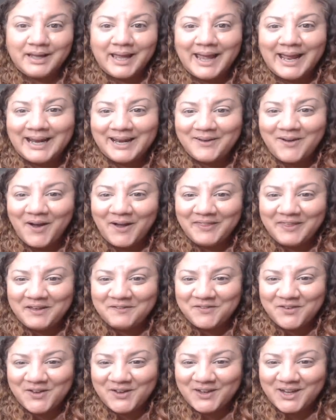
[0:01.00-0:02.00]
Hello, hi there,
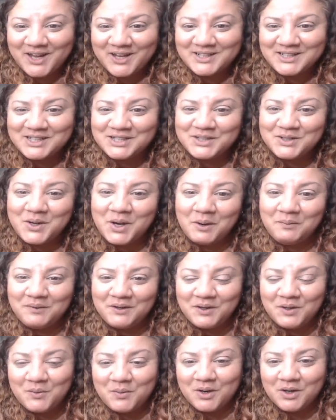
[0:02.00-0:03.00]
Virgos. I do hope
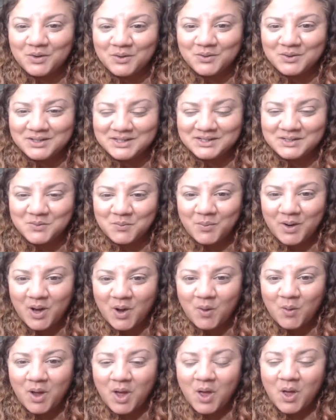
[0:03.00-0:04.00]
that you are gorgeous and
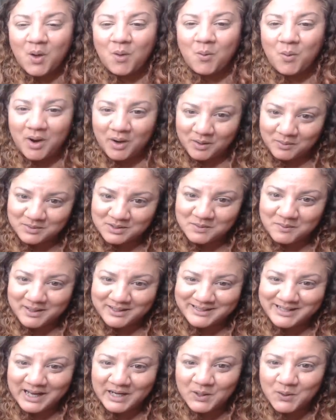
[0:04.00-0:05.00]
well. Welcome to my
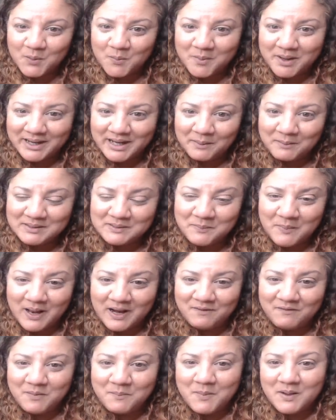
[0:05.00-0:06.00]
channel. My name is
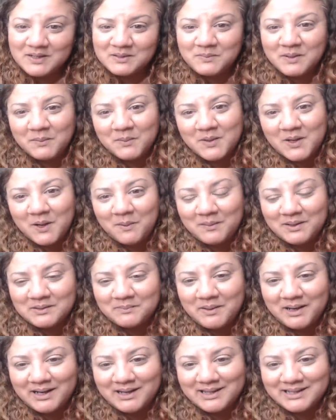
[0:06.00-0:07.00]
Bella, and most people know me as
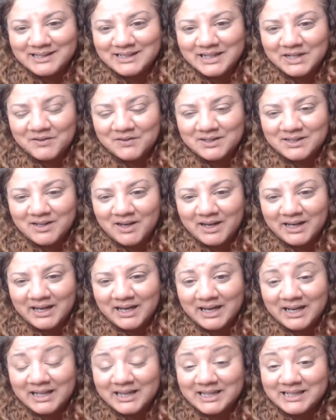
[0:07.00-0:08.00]
Bella the Secret
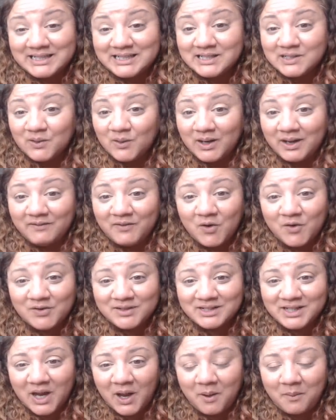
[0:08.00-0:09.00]
Psychic, and this is your love
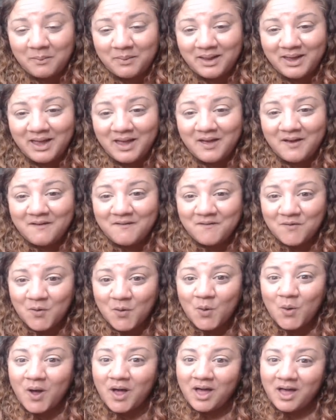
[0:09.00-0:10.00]
horoscope
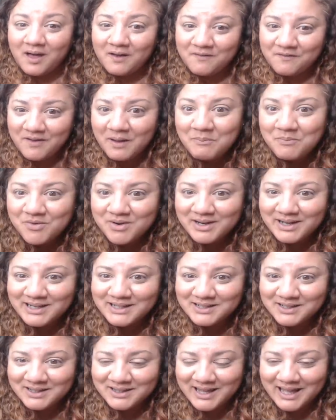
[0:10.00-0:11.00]
for February
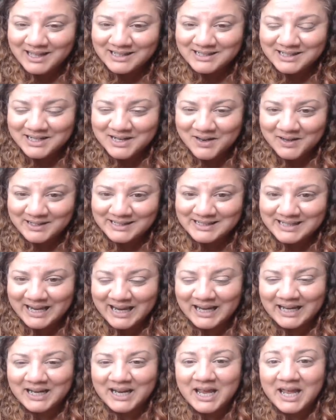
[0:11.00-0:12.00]

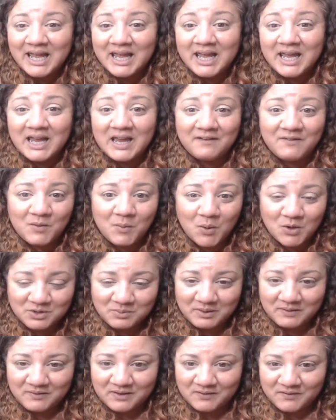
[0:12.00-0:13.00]
2019. If you're
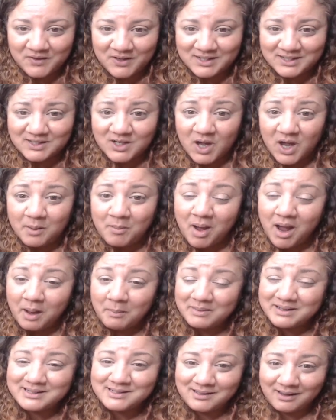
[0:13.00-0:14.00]
watching me for the first time,
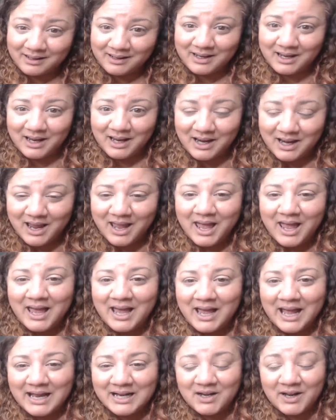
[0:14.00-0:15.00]
I'm a psychic
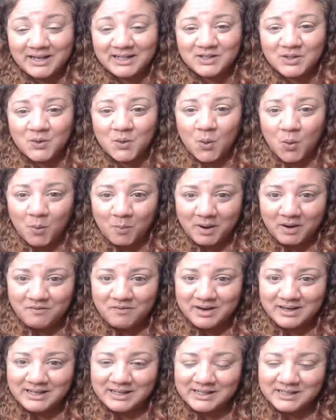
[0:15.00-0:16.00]
and I do all my
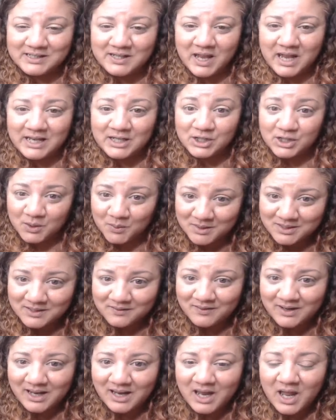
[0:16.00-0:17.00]
readings
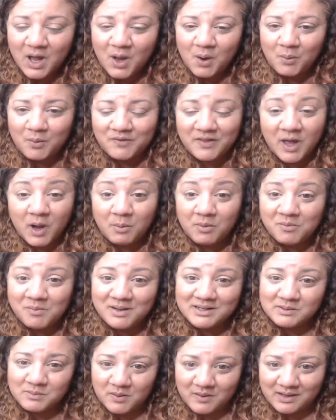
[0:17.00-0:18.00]
intuitively with the help of
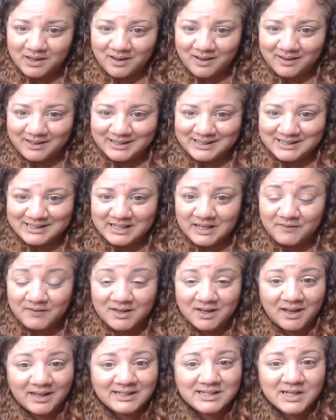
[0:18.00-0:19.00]
my spirit guides. If
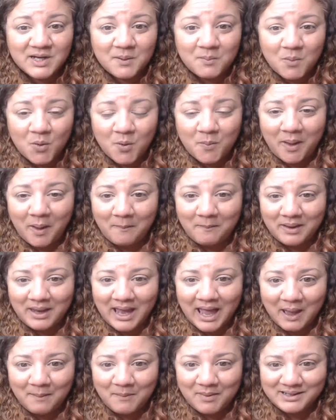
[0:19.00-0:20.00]
you'd like to know more about
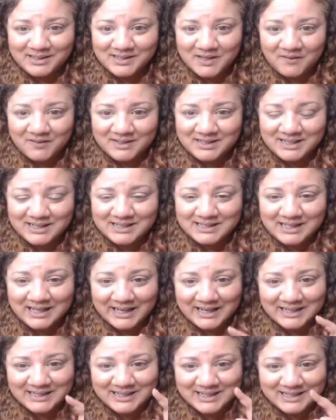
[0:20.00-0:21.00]
me and my services, the
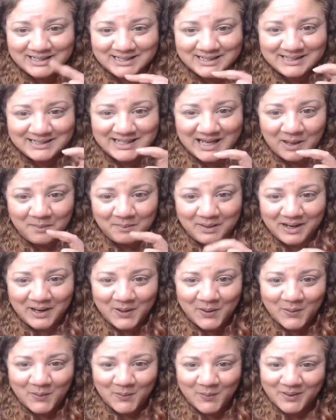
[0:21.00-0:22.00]
links are just down
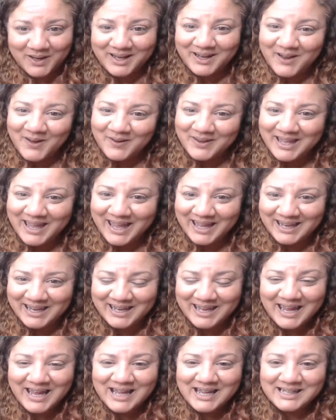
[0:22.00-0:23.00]
below.
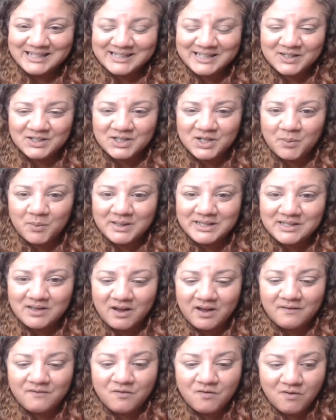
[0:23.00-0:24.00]
Okay, so shall we
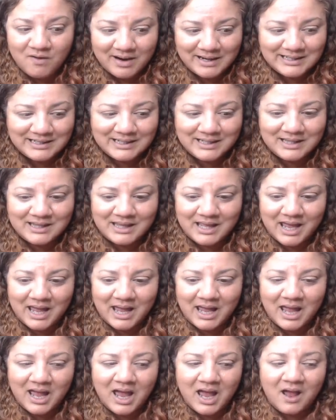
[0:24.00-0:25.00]
dive right in
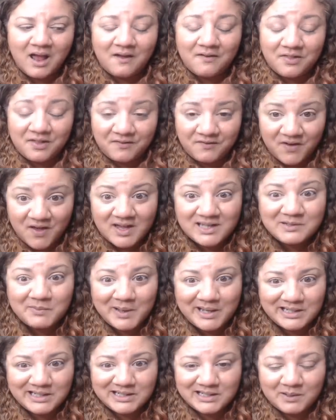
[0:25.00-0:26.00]
there? The first
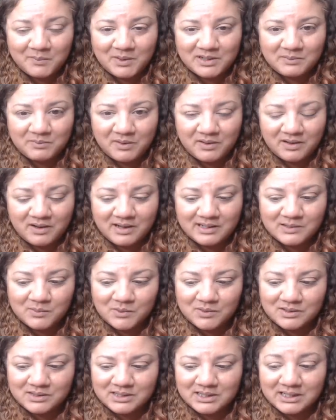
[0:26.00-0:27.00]
message that my spirit guides
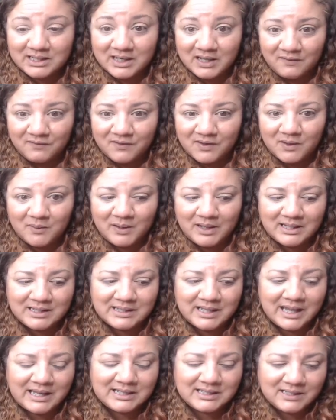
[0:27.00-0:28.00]
want to give you is
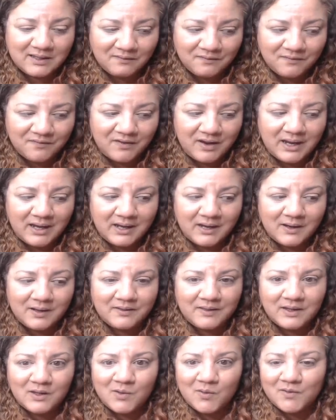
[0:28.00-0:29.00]
that something
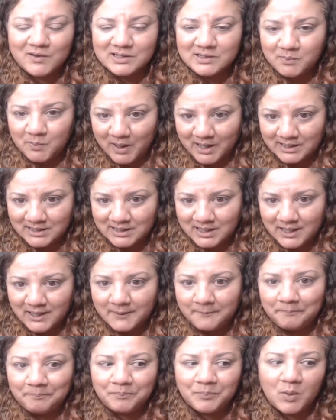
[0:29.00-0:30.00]
that you're
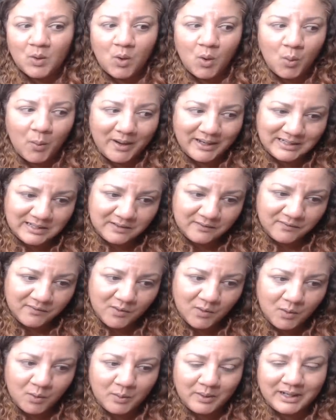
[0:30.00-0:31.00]
expecting or waiting
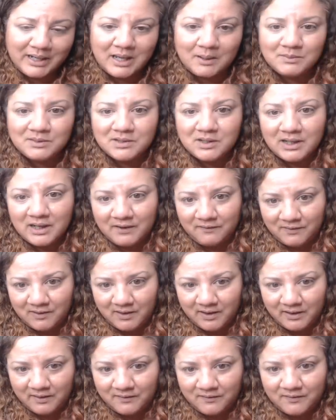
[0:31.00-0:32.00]
for when it comes to your love
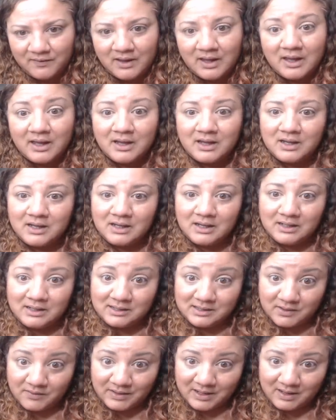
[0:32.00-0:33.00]
life.
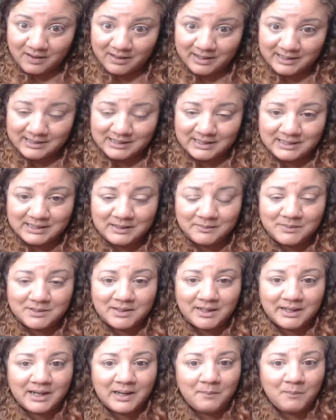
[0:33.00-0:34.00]
Sorry guys, it seems
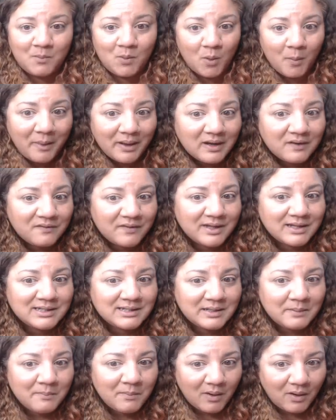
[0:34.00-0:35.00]
like it more
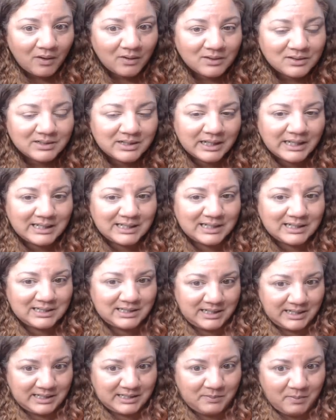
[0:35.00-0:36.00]
manifests in March than it does
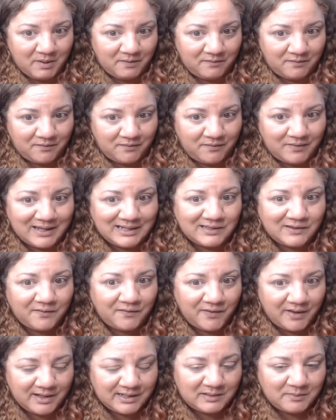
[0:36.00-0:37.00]
this month. That's the
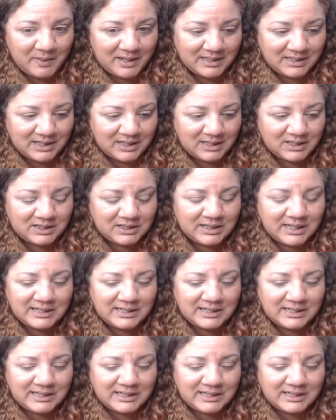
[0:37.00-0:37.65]
first message.